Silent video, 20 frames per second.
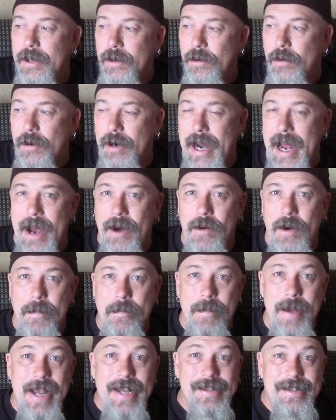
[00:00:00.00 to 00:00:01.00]
or how
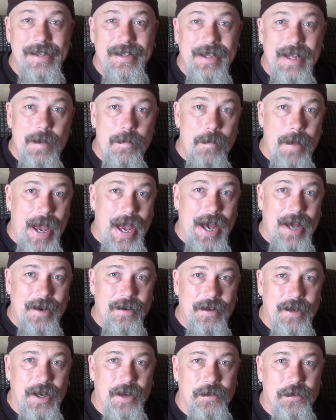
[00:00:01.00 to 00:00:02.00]
amazingly
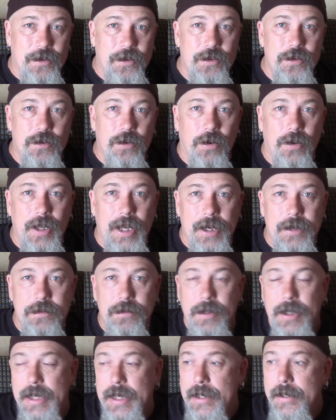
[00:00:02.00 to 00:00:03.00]
bad gun control
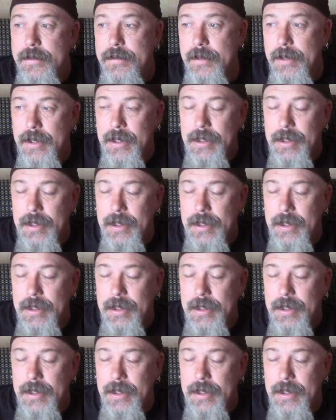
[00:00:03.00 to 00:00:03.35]
actually is.